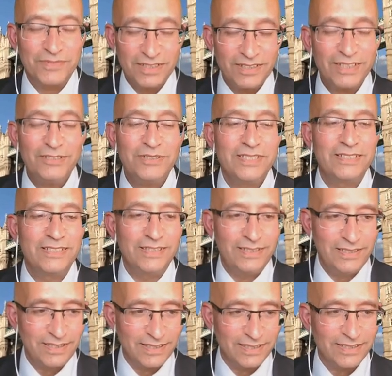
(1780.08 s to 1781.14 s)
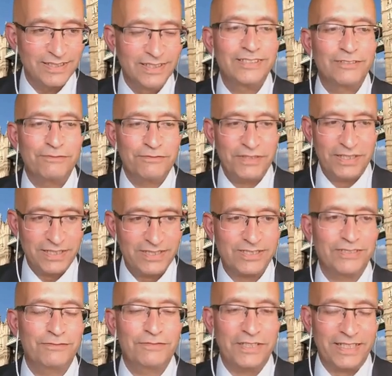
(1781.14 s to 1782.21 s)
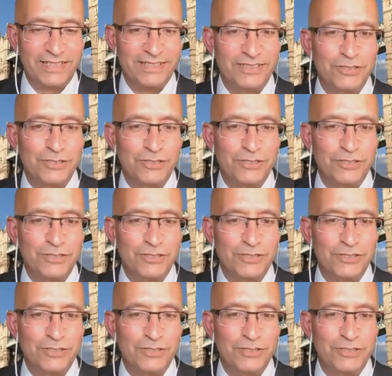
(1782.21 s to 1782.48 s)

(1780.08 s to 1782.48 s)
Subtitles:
need to face the fact,